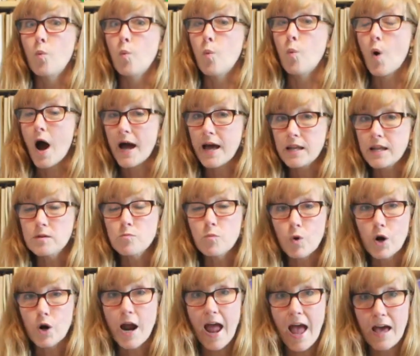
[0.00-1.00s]
One
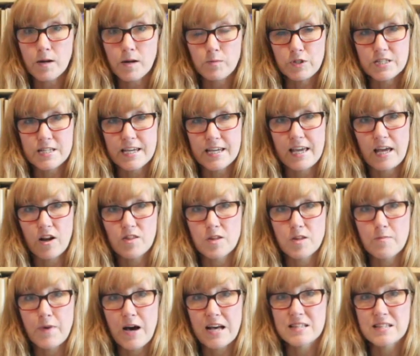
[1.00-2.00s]
more animal to get on the
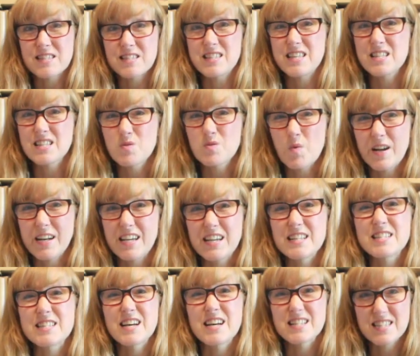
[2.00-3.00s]
bus. This one
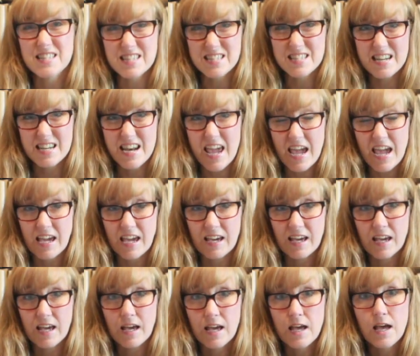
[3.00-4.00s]
is a snake.
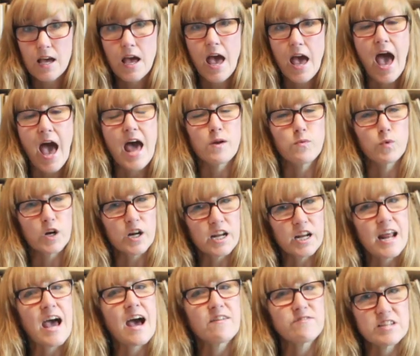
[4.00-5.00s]
And we're
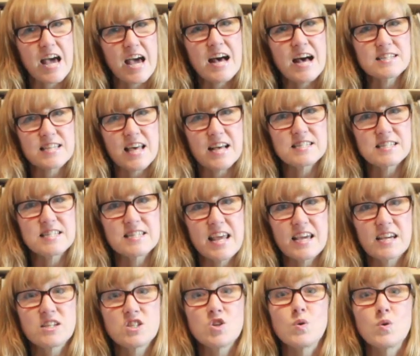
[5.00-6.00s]
going to have to ask that
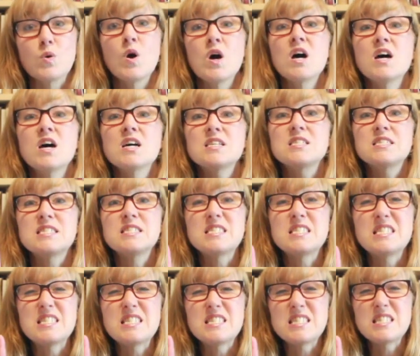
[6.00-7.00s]
snake to
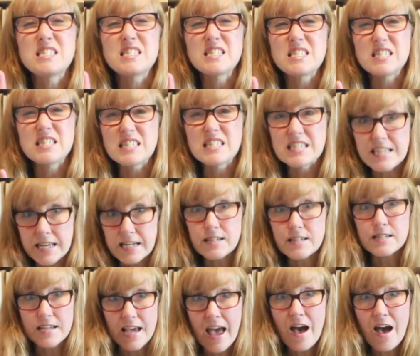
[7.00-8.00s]

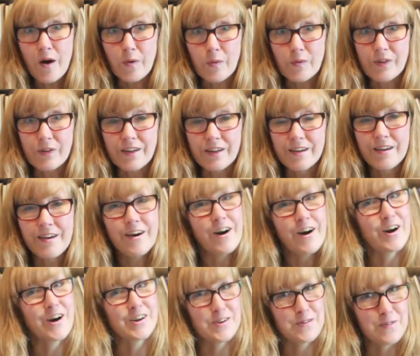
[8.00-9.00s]
sit down.
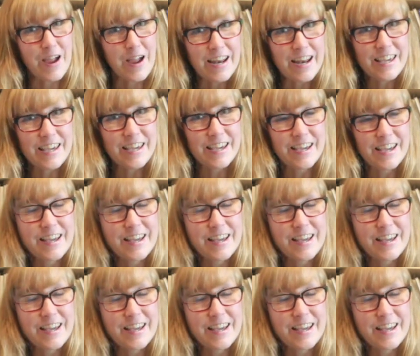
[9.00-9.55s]
Are you ready?